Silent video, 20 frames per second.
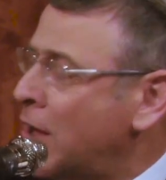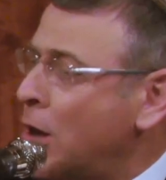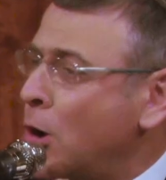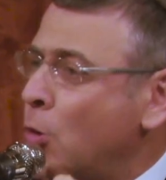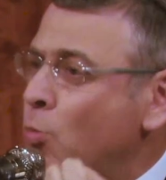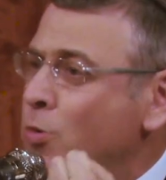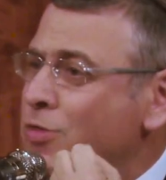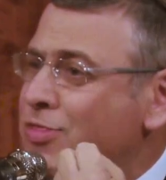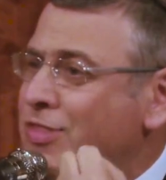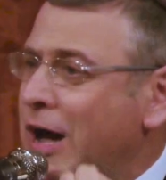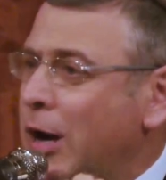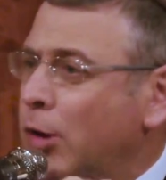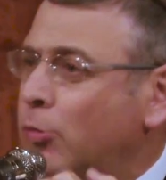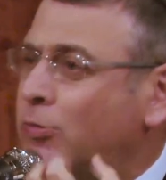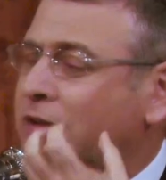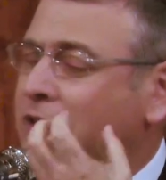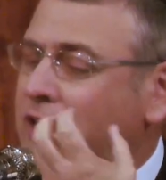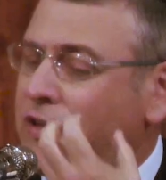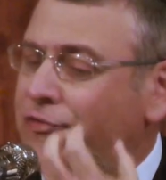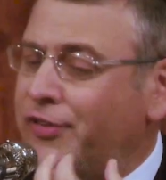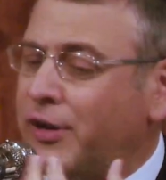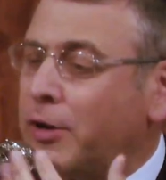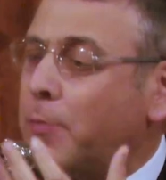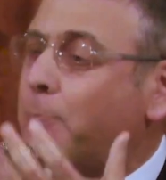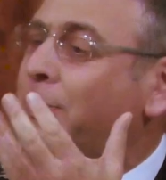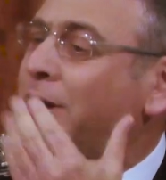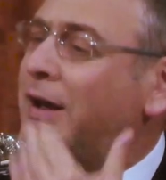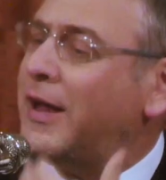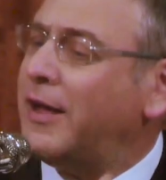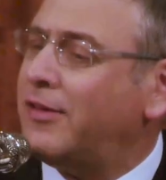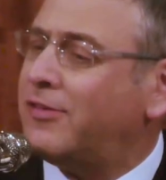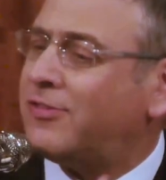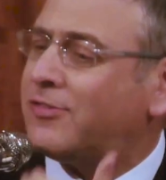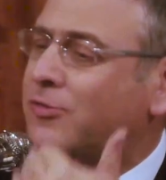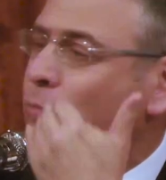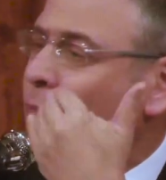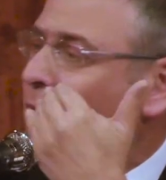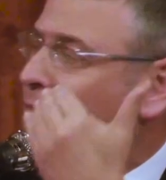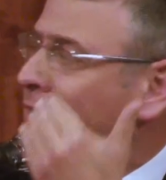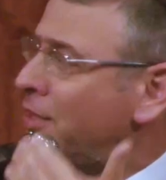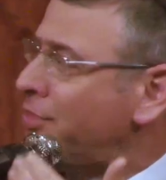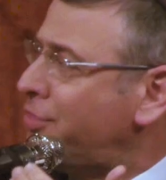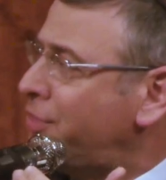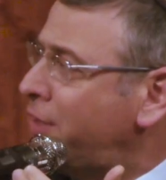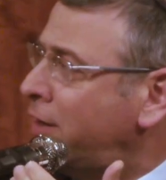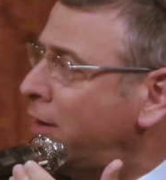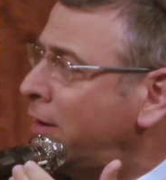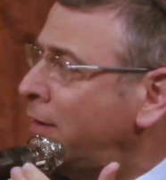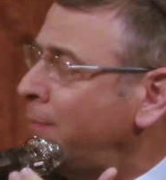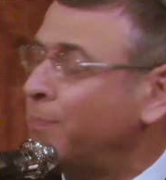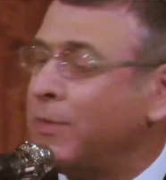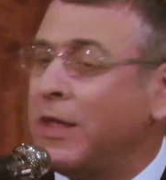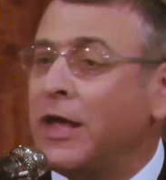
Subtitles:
Without giving place to other,